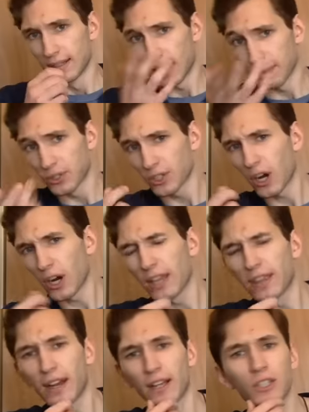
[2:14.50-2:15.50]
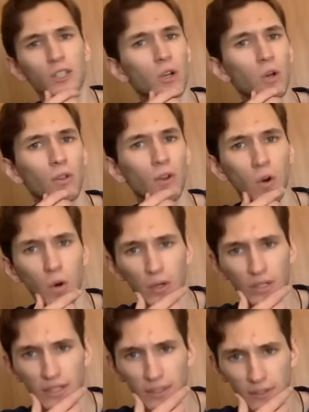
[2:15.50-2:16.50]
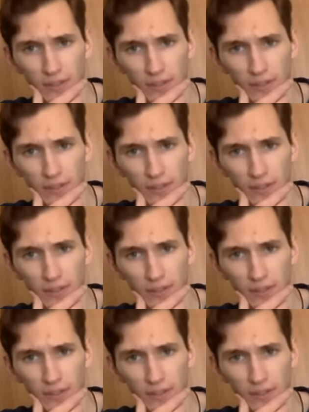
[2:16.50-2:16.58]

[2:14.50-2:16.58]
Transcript: I'm sorry that I stole the horses of